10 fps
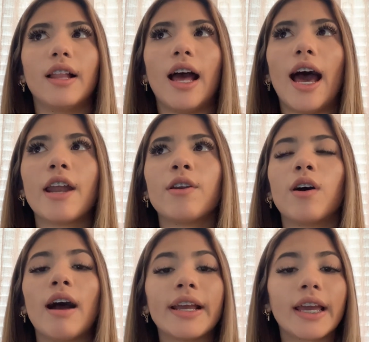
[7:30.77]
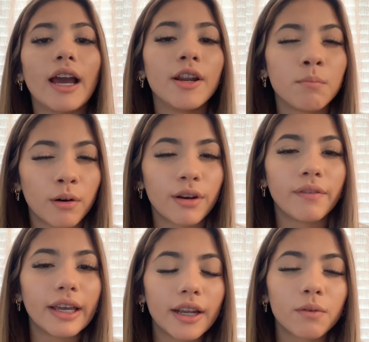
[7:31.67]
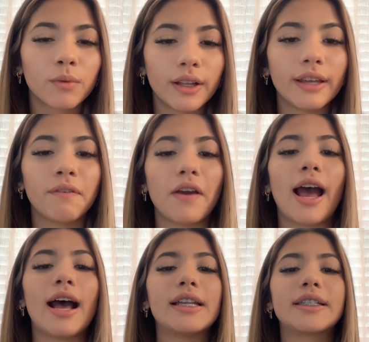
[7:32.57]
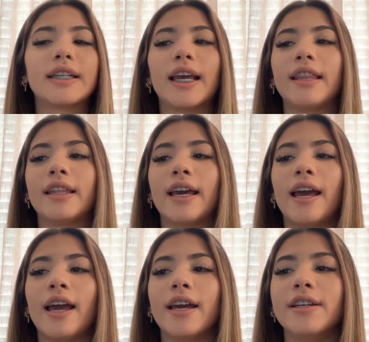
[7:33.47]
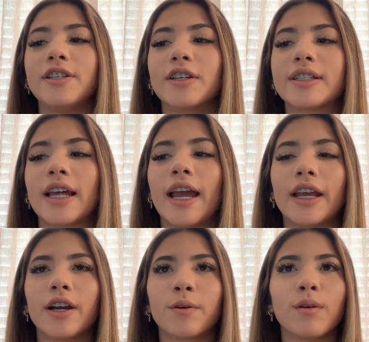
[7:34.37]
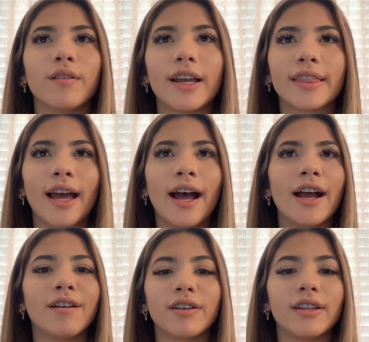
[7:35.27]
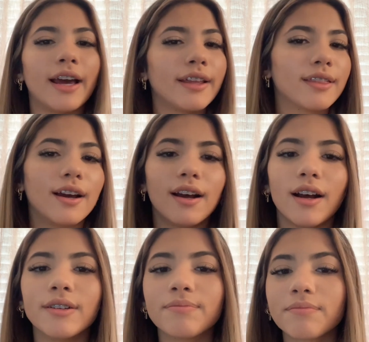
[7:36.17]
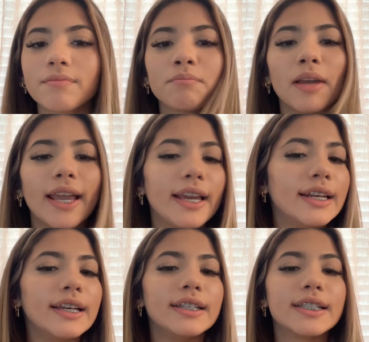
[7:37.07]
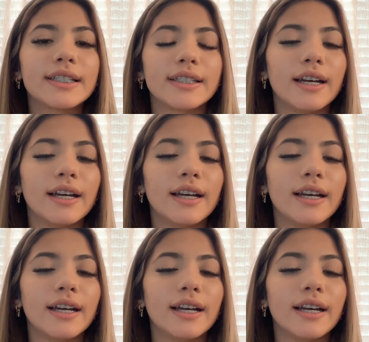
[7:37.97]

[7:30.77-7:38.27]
I don't know, I get unmotivated really fast. And then just like a quote like that, or like the pain is